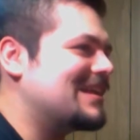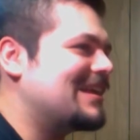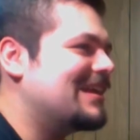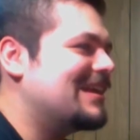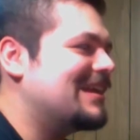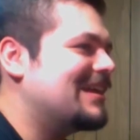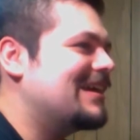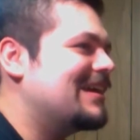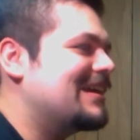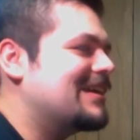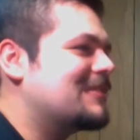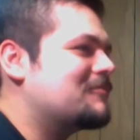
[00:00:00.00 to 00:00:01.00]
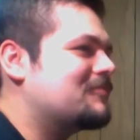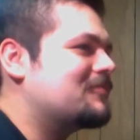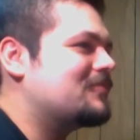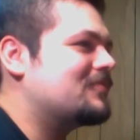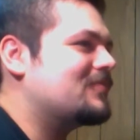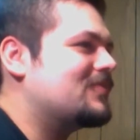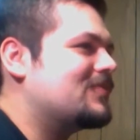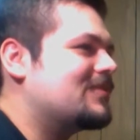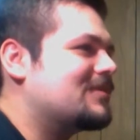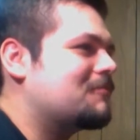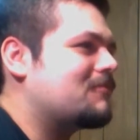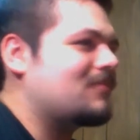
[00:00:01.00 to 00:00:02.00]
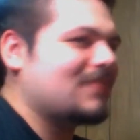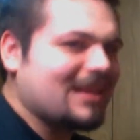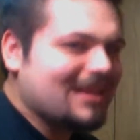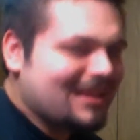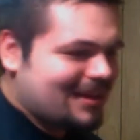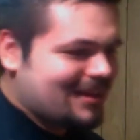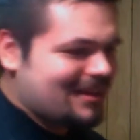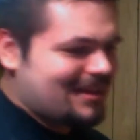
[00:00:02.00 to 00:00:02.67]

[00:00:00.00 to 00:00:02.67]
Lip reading: So that they will lift their house out of the bottom of the...